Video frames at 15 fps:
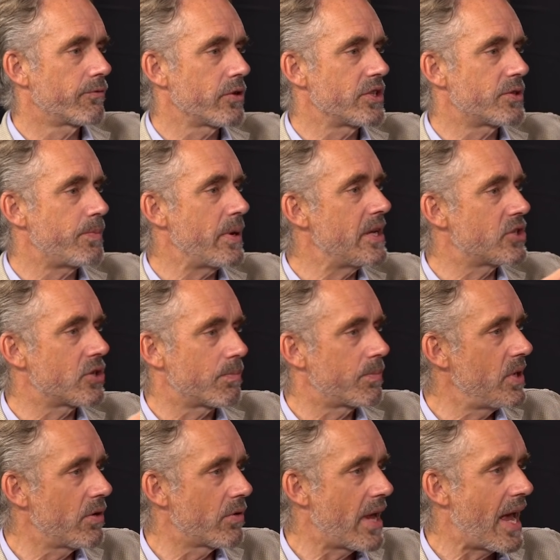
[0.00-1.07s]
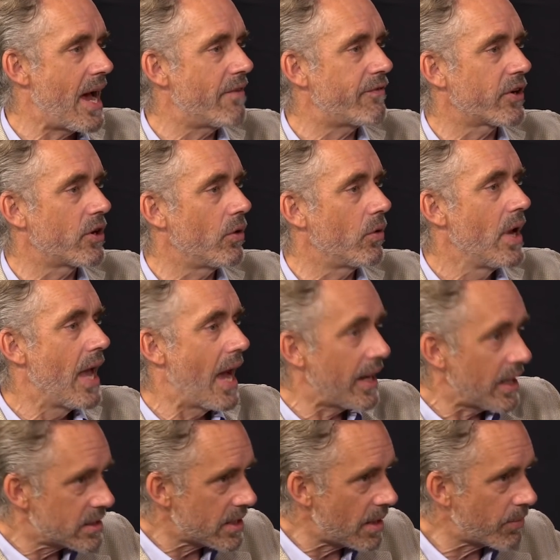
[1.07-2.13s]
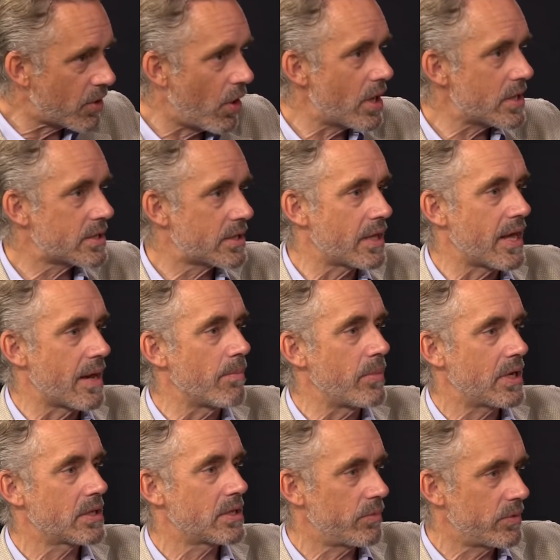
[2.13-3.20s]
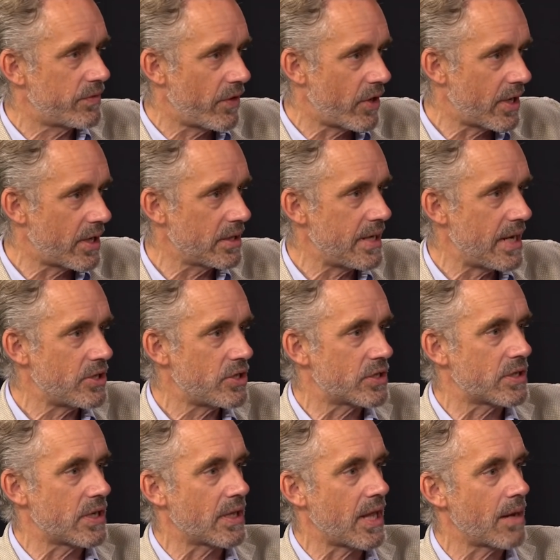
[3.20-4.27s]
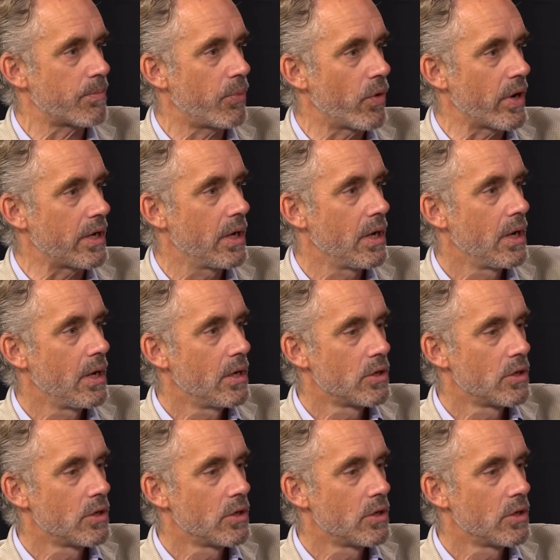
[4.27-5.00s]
on free speech a year and a half ago, and at some cost to them because it was very contentious at that point.